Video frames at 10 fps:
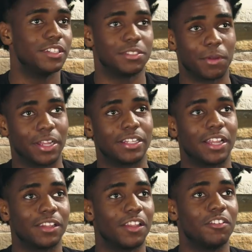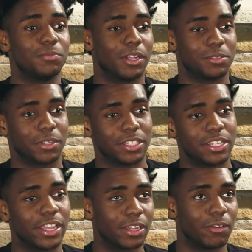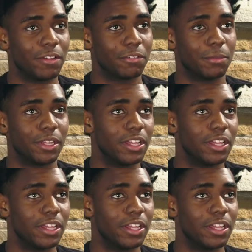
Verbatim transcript: somebody I love about to get taken away from me.